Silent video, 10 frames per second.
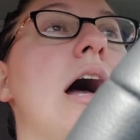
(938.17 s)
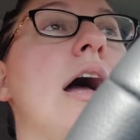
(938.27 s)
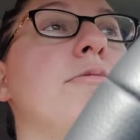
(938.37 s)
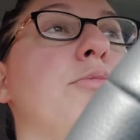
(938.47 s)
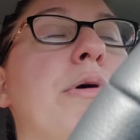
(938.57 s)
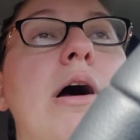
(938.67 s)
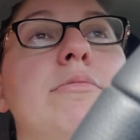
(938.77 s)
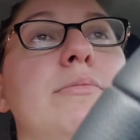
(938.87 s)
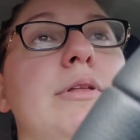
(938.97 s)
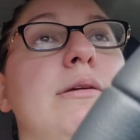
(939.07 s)
I will
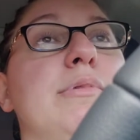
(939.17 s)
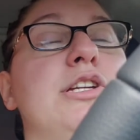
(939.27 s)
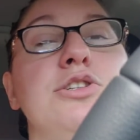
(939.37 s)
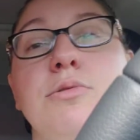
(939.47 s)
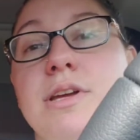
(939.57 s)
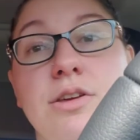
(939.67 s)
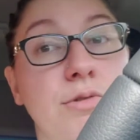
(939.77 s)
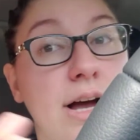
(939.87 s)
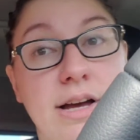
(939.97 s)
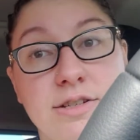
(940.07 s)
probably be showing you
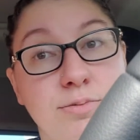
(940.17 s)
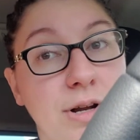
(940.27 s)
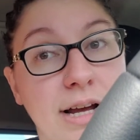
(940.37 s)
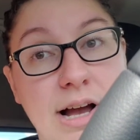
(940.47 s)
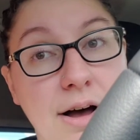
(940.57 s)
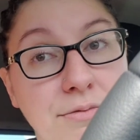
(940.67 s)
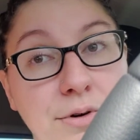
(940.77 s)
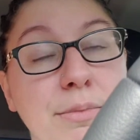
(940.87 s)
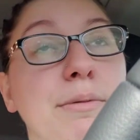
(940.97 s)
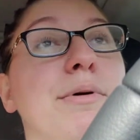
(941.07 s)
guys what I got for
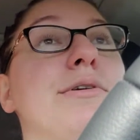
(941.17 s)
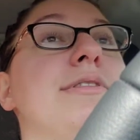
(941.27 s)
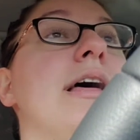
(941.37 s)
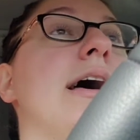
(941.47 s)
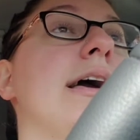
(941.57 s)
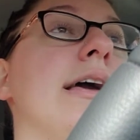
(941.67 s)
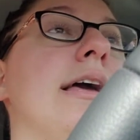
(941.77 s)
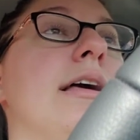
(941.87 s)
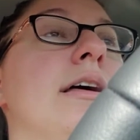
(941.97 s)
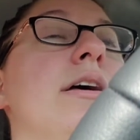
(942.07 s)
my
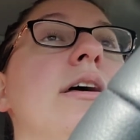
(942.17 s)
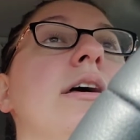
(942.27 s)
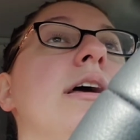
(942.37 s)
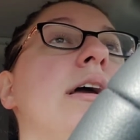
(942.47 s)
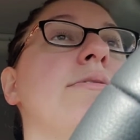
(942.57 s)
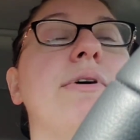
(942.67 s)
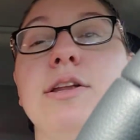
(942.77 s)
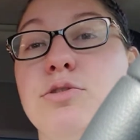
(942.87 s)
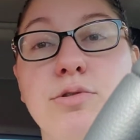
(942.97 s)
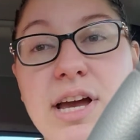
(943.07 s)
birthday. If I
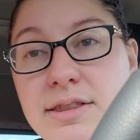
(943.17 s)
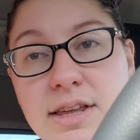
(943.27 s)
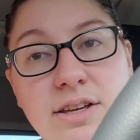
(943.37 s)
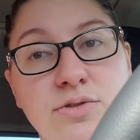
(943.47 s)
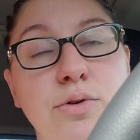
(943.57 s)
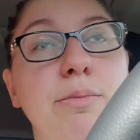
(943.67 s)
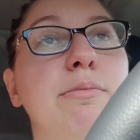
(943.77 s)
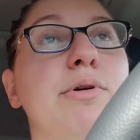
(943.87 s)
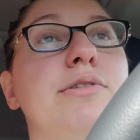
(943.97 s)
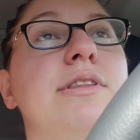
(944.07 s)
do get things for my
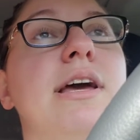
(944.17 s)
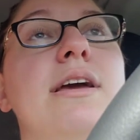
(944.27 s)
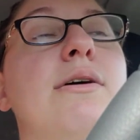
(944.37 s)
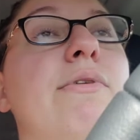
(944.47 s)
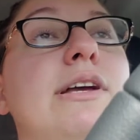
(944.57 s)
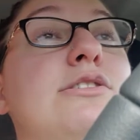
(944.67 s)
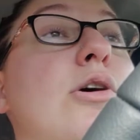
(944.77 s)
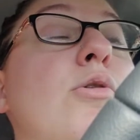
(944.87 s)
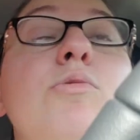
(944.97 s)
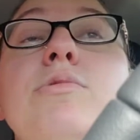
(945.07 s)
birthday, if I
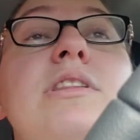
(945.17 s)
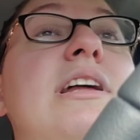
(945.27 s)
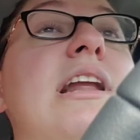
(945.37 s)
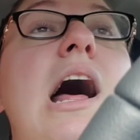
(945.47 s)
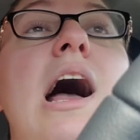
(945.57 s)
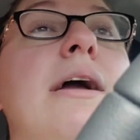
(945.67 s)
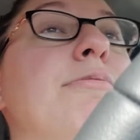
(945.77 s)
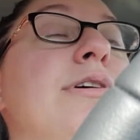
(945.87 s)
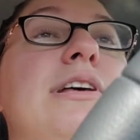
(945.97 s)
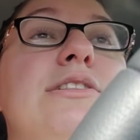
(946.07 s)
don't, then I
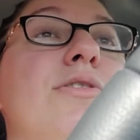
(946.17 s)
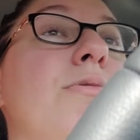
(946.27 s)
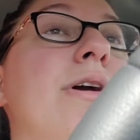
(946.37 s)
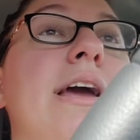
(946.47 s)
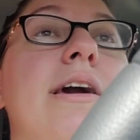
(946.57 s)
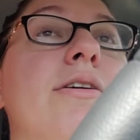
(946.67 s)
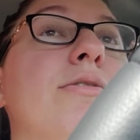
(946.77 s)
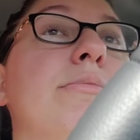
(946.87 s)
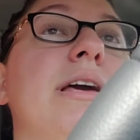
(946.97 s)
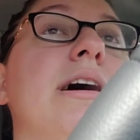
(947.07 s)
really don't
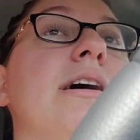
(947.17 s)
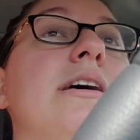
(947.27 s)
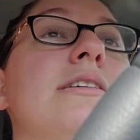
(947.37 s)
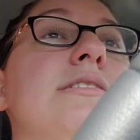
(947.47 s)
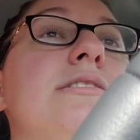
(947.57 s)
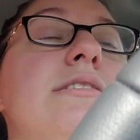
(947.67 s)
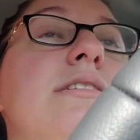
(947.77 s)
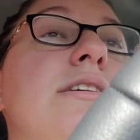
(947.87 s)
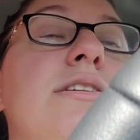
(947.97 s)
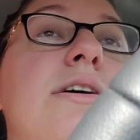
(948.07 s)
care because,
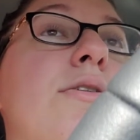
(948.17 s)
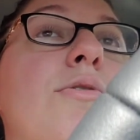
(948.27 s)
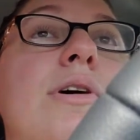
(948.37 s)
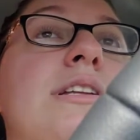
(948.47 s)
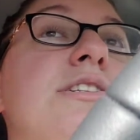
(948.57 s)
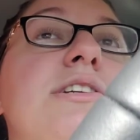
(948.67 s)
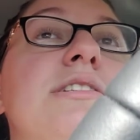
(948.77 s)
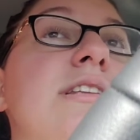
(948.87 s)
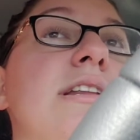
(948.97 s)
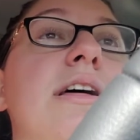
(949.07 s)
you know, it's
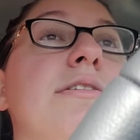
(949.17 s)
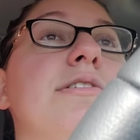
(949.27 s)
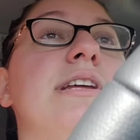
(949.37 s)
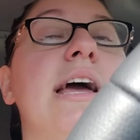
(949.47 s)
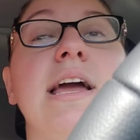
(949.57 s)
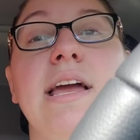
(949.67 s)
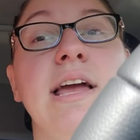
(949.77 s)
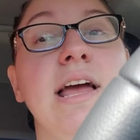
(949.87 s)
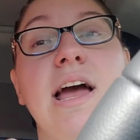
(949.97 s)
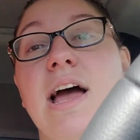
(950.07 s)
just another day.
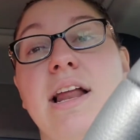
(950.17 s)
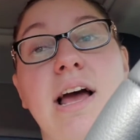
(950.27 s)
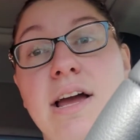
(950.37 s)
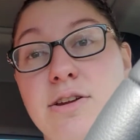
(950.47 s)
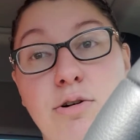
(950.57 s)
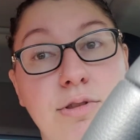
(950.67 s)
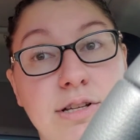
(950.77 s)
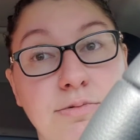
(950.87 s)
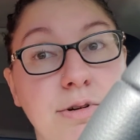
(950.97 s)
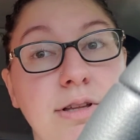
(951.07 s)
And I know
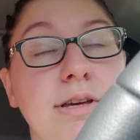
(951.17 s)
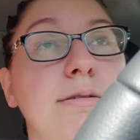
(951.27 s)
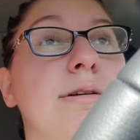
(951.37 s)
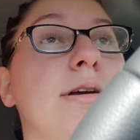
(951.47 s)
that's really,